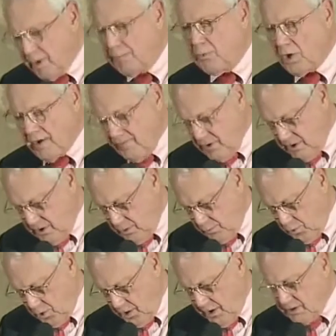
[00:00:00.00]
by private
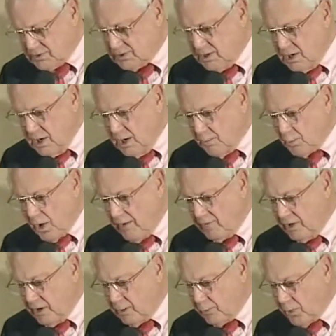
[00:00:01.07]
enterprise.
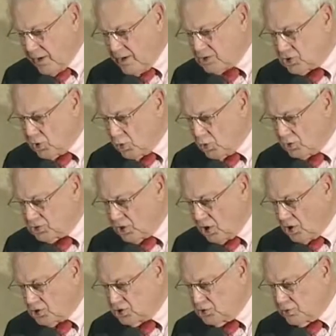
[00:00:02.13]
Private enterprise goals
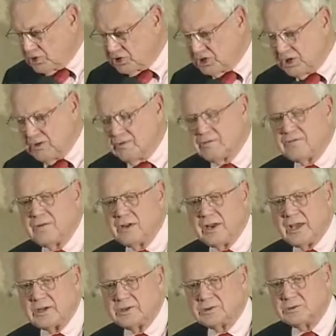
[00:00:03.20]
are to achieve
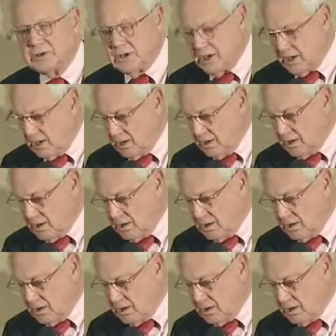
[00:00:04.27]
financial gain.